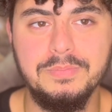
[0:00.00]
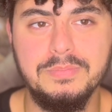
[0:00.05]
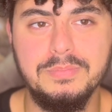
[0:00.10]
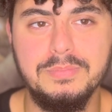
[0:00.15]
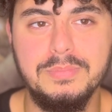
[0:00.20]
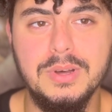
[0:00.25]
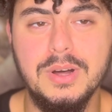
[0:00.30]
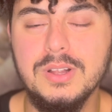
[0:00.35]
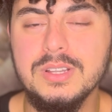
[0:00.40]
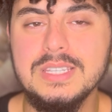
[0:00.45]

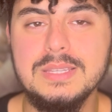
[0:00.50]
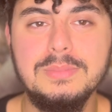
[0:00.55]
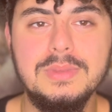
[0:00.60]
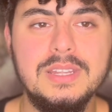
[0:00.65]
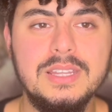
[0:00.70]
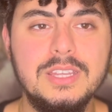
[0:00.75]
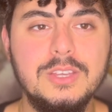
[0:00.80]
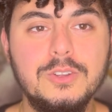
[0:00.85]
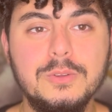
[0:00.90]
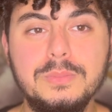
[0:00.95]
But
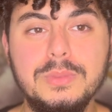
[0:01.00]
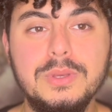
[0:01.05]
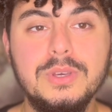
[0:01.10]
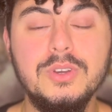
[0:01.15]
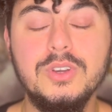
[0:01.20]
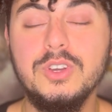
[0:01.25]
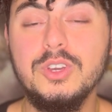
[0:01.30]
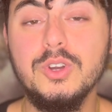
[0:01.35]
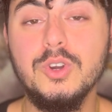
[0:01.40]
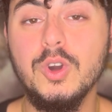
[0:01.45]
ultimately, you'll be
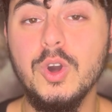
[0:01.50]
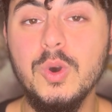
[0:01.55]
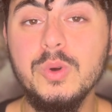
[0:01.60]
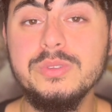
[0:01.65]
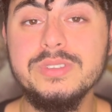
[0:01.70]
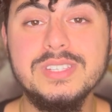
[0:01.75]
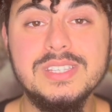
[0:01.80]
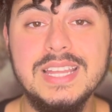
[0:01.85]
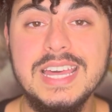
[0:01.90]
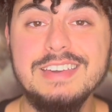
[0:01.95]
your own
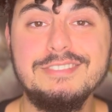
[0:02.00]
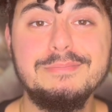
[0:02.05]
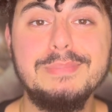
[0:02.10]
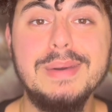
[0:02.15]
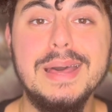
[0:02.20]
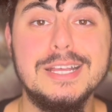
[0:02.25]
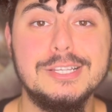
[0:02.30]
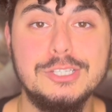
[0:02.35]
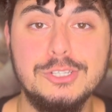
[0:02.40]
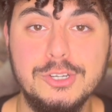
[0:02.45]
slave
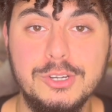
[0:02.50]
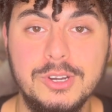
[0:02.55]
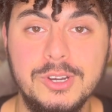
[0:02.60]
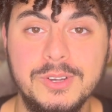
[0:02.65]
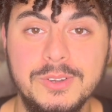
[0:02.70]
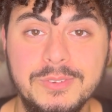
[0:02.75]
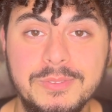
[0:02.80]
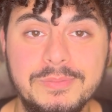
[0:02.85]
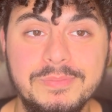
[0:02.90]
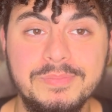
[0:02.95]
master.
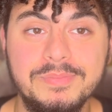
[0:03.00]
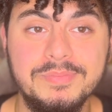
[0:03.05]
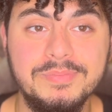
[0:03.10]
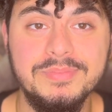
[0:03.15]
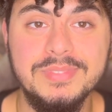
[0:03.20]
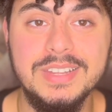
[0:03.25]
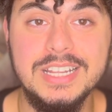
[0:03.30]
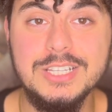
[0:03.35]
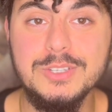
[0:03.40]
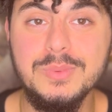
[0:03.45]

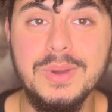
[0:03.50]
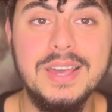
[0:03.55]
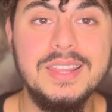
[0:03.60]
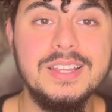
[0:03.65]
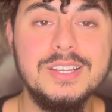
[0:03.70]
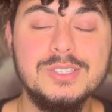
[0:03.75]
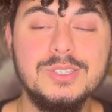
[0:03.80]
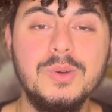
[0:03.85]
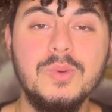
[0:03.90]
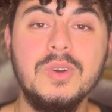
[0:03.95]
That's why
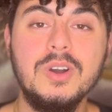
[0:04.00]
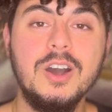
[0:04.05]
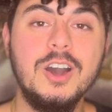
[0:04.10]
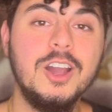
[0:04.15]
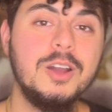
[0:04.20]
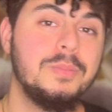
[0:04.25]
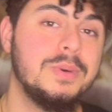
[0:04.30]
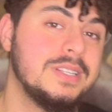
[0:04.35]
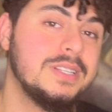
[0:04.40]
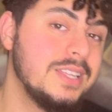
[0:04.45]
there's no
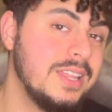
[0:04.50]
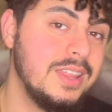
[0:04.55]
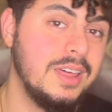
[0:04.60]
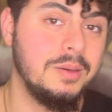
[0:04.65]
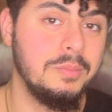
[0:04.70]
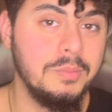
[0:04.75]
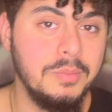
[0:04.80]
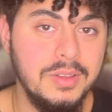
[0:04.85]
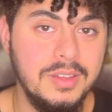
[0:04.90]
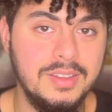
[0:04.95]
karma to them.
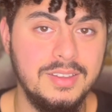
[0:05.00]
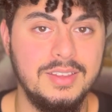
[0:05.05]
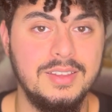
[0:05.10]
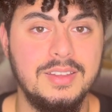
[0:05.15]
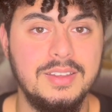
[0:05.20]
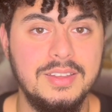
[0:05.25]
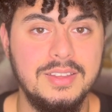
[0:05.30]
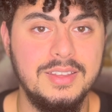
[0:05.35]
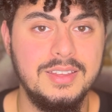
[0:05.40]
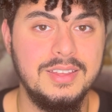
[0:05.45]

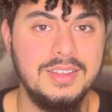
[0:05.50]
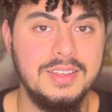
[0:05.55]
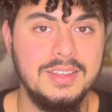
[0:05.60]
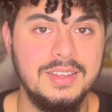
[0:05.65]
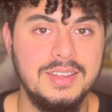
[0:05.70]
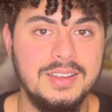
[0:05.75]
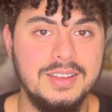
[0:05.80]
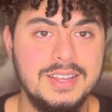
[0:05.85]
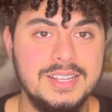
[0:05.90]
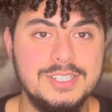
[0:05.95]

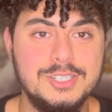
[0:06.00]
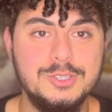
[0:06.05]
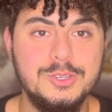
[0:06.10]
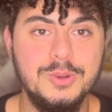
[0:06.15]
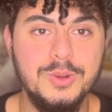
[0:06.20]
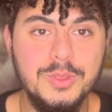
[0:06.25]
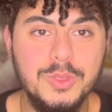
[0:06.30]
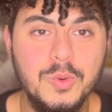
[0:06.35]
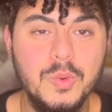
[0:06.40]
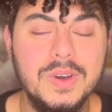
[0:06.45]
Because
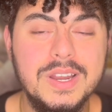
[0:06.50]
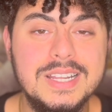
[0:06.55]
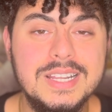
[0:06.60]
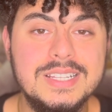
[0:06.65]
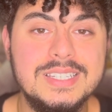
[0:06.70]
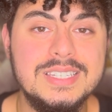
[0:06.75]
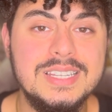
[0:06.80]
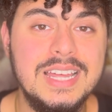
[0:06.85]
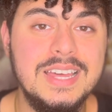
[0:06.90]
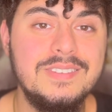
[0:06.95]
you're the one
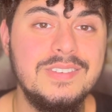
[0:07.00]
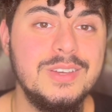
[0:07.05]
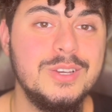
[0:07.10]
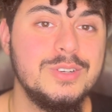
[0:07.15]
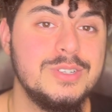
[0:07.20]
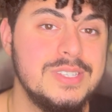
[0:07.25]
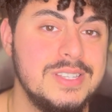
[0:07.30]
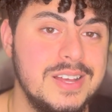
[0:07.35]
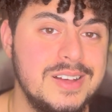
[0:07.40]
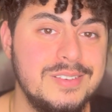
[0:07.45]
enslaving
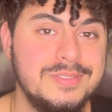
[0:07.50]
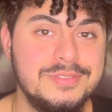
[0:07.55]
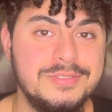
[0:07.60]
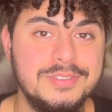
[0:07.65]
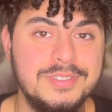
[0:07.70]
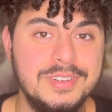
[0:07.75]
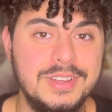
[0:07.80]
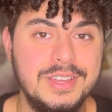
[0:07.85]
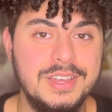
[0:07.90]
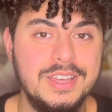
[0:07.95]
yourself.
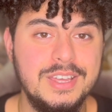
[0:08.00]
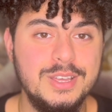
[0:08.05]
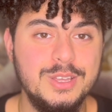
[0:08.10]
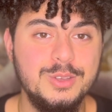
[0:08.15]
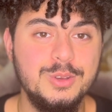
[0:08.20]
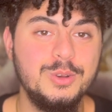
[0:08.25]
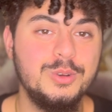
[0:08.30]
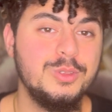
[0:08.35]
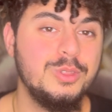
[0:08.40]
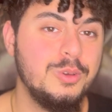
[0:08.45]

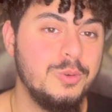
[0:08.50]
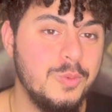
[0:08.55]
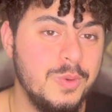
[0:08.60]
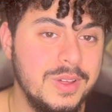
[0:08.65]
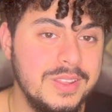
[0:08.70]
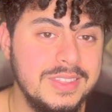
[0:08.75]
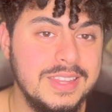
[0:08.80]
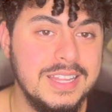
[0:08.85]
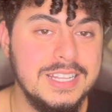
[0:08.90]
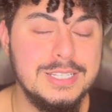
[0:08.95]
You're the
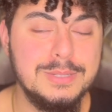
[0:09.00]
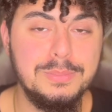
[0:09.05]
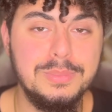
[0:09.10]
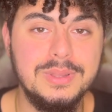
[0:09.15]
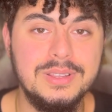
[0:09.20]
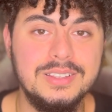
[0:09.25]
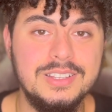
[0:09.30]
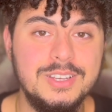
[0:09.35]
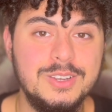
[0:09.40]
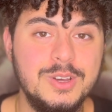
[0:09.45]
one that's,
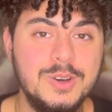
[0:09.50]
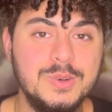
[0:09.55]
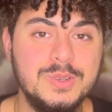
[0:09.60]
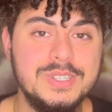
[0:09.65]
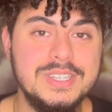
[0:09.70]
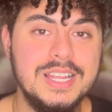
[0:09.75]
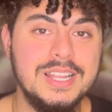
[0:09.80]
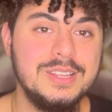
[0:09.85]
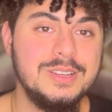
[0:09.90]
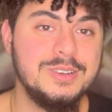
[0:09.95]

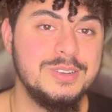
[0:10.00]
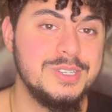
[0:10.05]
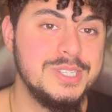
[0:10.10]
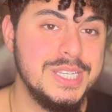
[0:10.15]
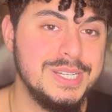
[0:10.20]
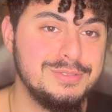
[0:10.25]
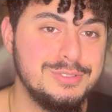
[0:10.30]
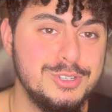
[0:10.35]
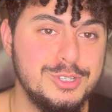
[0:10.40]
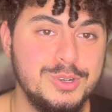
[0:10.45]
selling
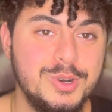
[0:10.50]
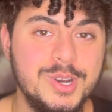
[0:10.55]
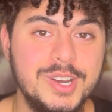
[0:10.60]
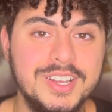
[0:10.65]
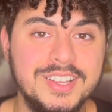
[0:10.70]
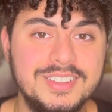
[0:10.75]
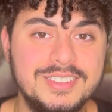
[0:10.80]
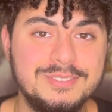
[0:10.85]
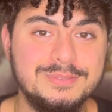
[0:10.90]
yourself short.